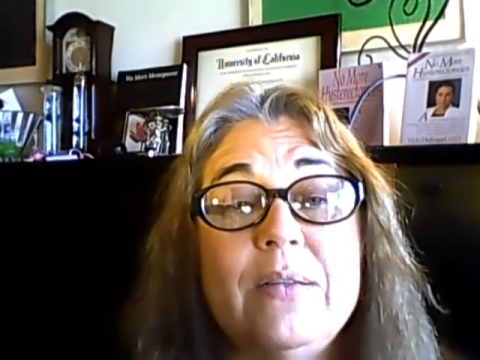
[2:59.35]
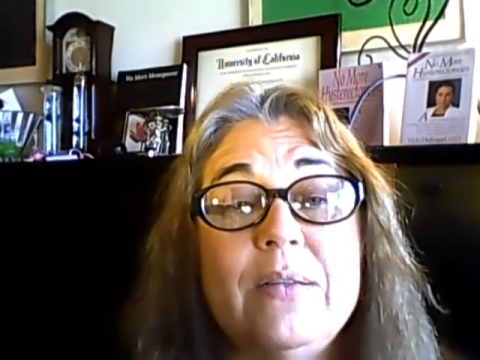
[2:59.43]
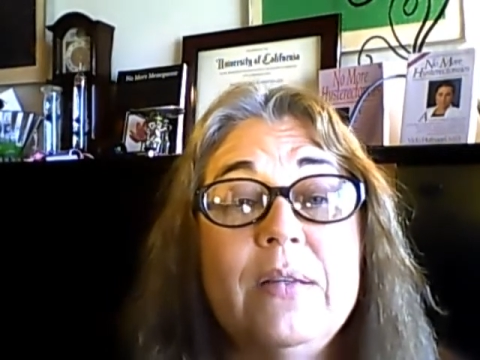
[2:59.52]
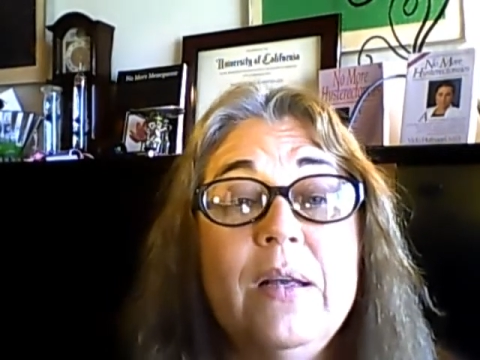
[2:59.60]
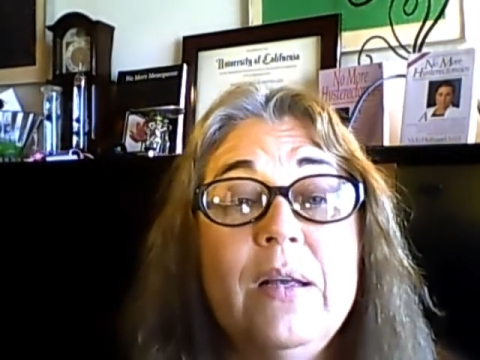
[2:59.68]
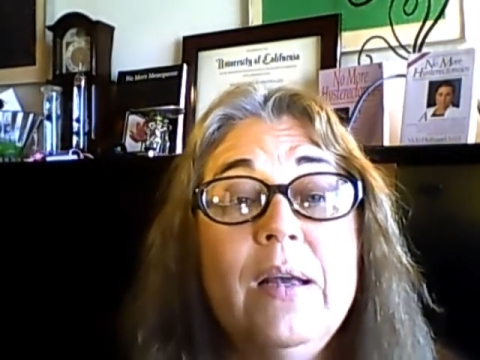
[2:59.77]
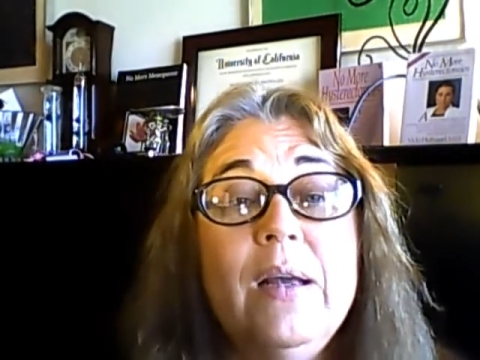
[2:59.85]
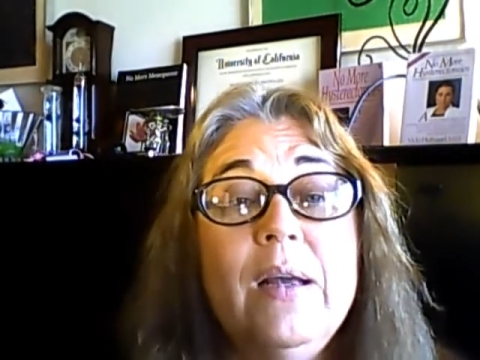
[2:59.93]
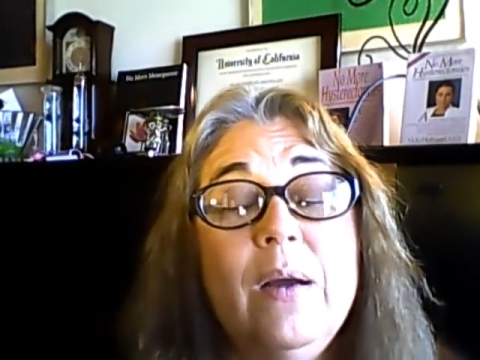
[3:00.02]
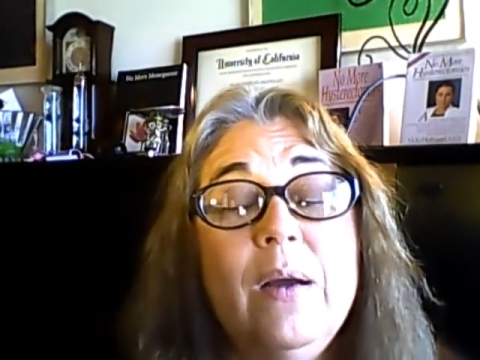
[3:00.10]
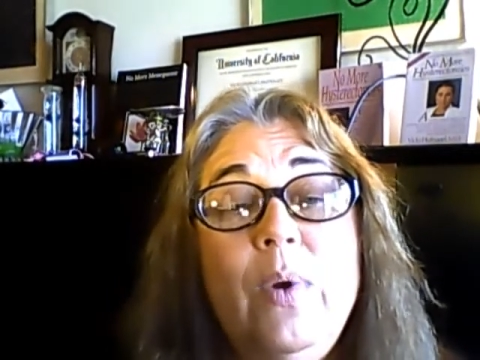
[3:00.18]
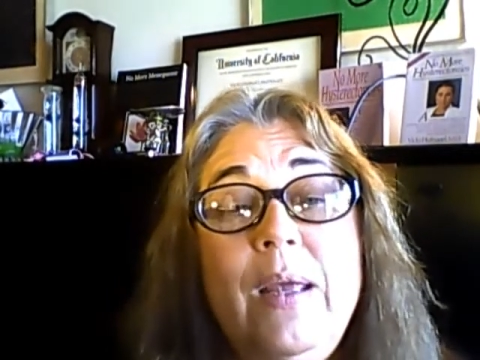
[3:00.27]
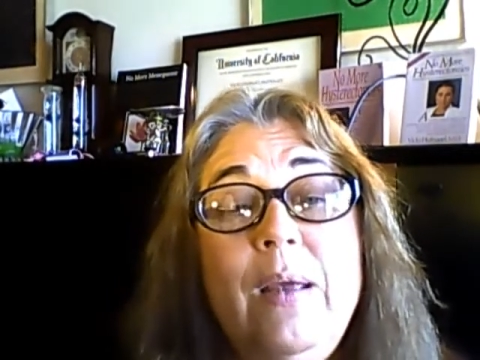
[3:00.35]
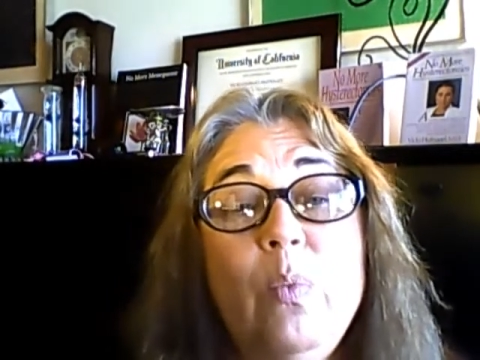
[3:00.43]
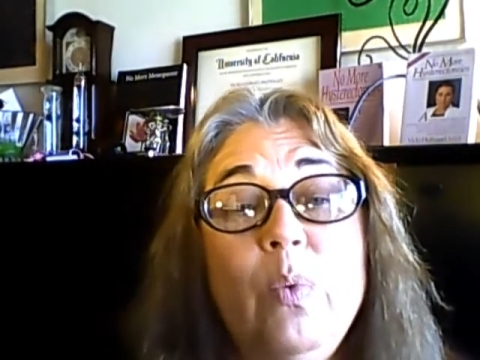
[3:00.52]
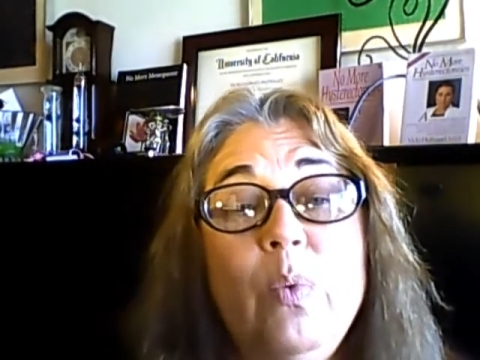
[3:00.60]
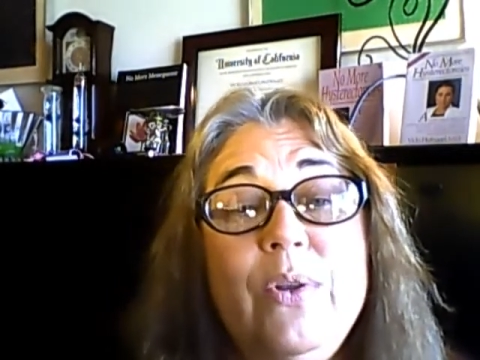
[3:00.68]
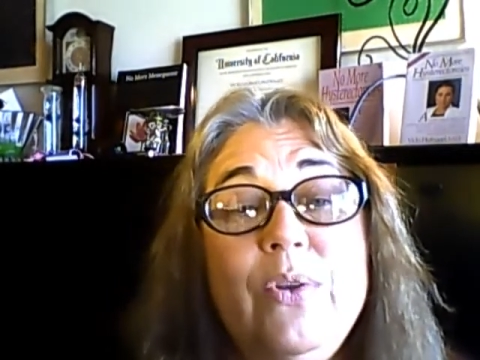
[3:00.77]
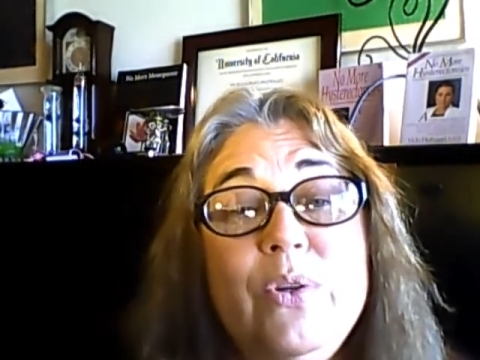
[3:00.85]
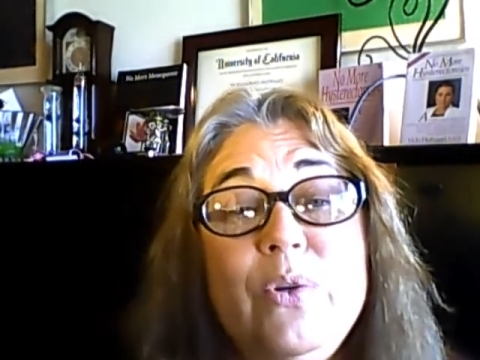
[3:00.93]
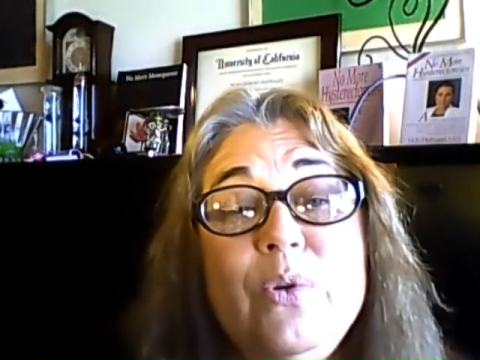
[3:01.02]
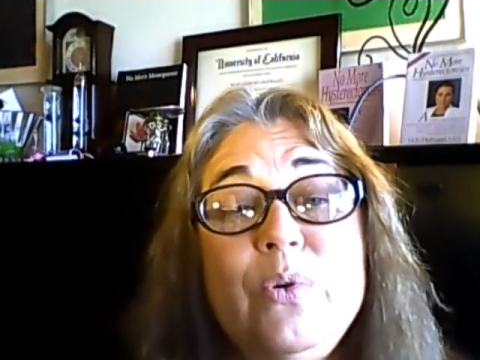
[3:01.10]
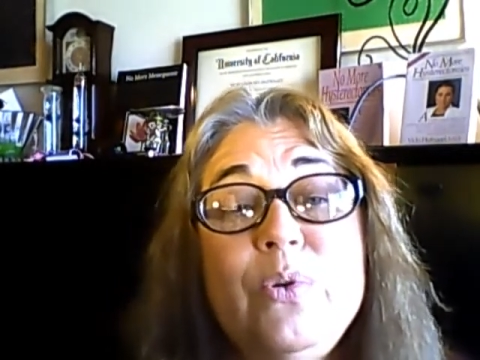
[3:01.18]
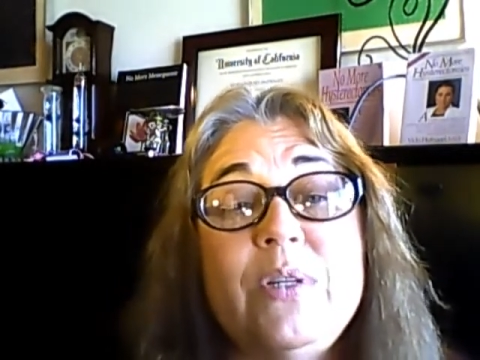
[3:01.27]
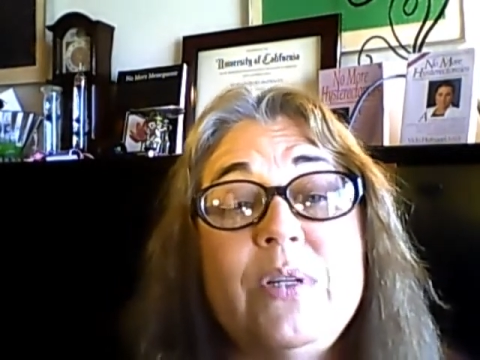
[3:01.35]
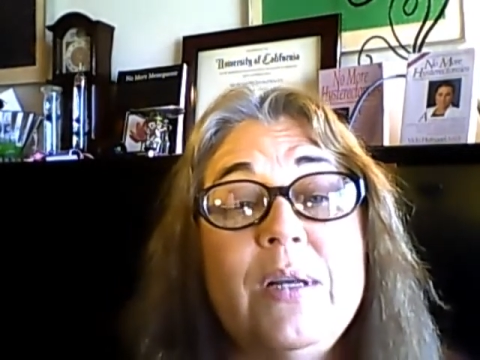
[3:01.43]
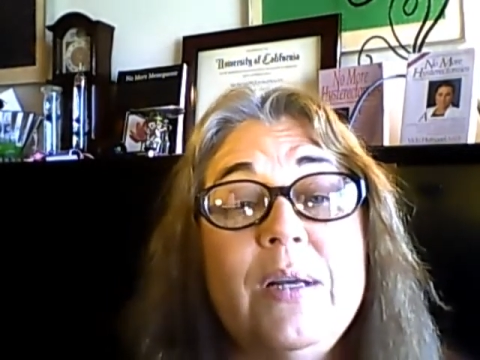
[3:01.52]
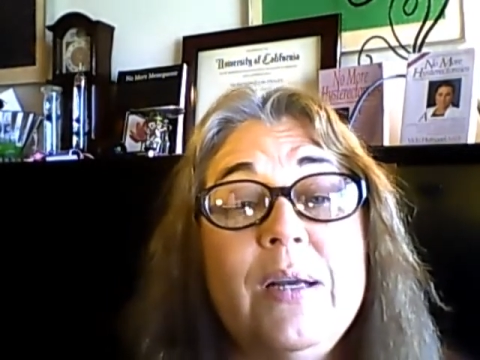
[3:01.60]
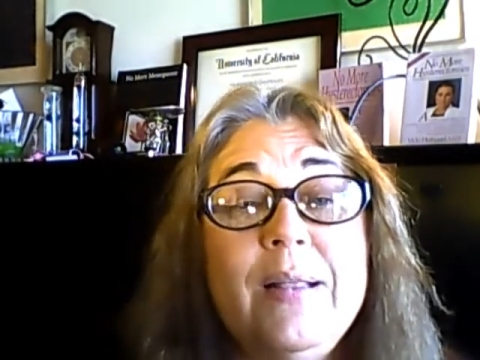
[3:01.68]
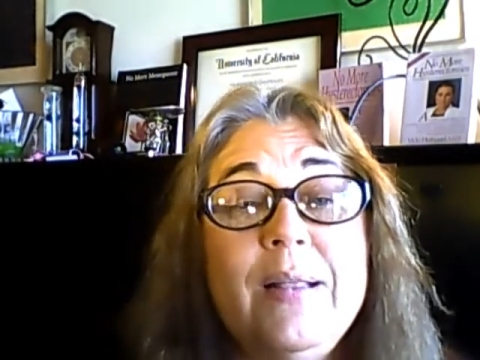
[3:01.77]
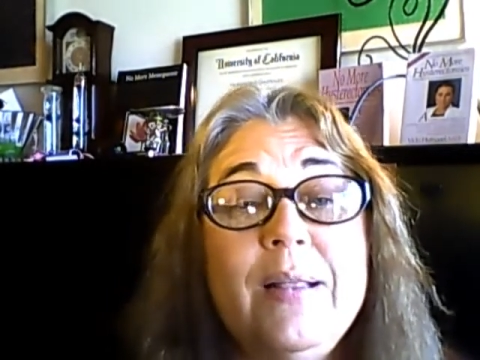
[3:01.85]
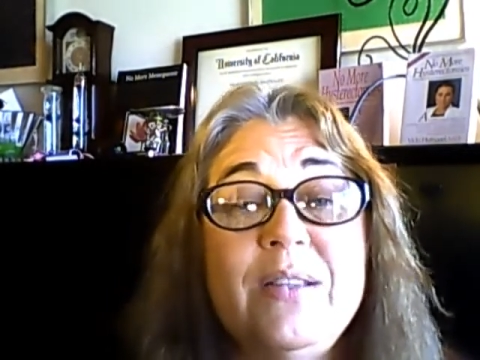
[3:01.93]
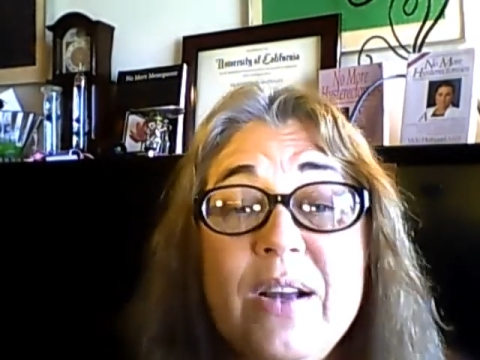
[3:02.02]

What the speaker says: we reduced the size of the